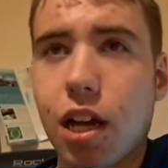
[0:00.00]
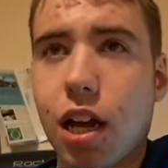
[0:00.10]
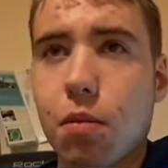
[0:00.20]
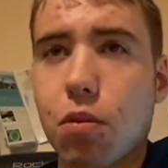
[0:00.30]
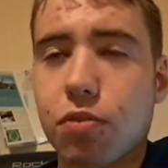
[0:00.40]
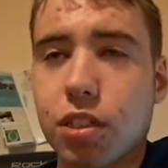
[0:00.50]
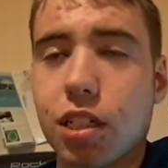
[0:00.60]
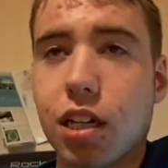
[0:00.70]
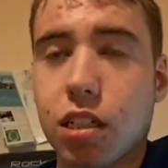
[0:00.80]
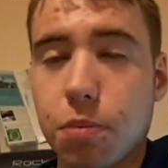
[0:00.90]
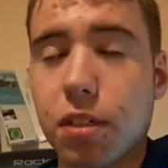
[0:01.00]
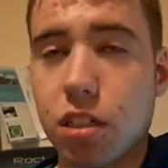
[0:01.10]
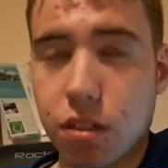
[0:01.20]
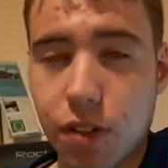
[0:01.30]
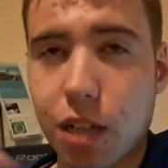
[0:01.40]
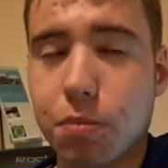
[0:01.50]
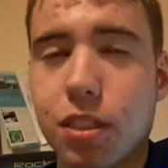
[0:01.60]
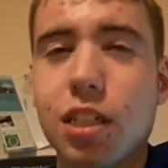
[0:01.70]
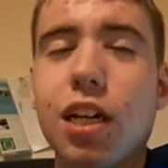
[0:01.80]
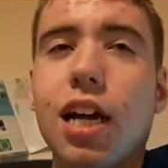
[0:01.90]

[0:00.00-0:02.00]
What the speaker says: over the time, Community Development.